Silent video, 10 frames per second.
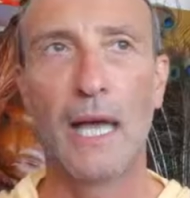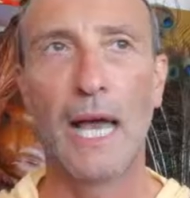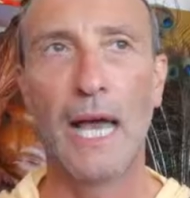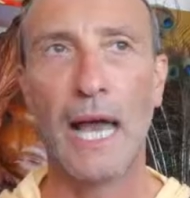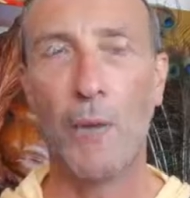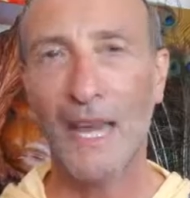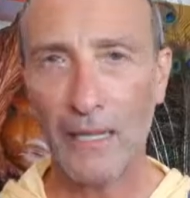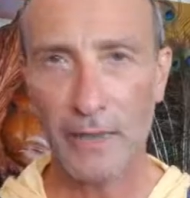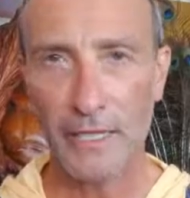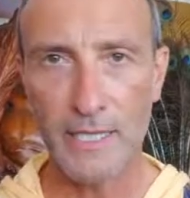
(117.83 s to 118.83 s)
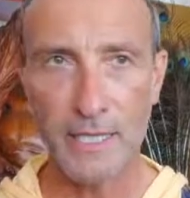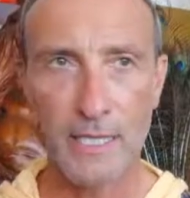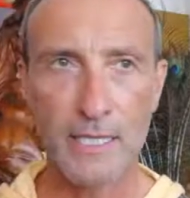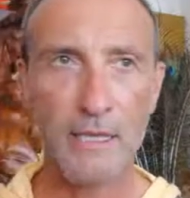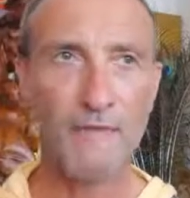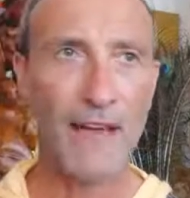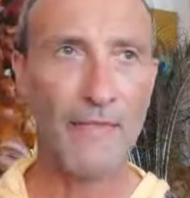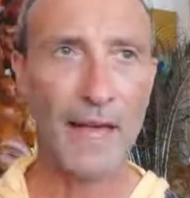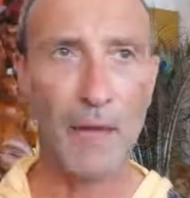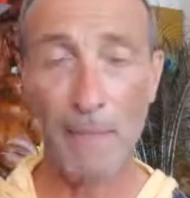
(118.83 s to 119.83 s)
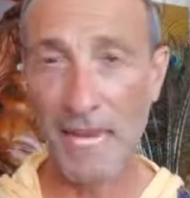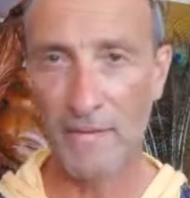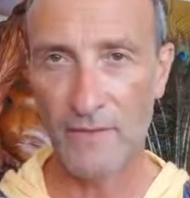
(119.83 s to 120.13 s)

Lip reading: our illnesses, the fact that many of